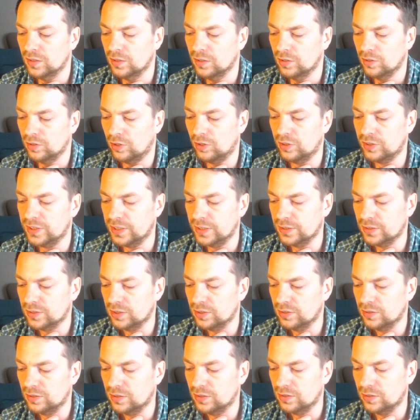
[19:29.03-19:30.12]
All right,
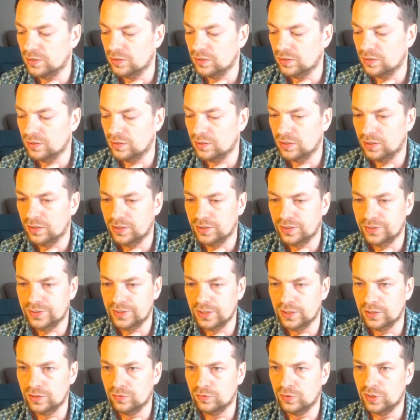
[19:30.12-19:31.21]

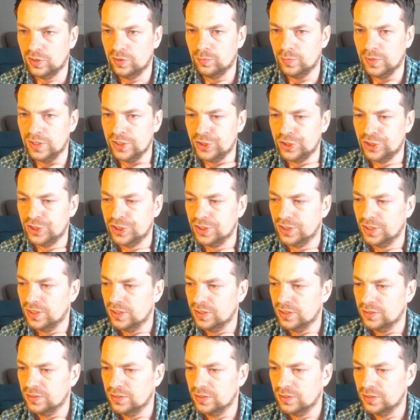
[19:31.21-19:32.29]
thank you very much,
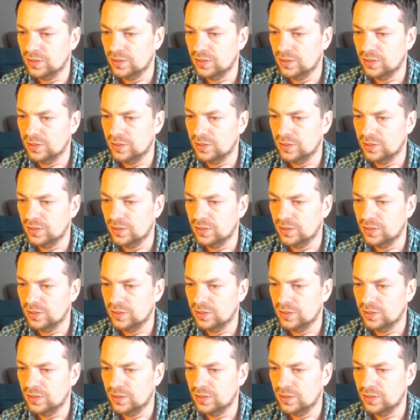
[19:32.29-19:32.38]
and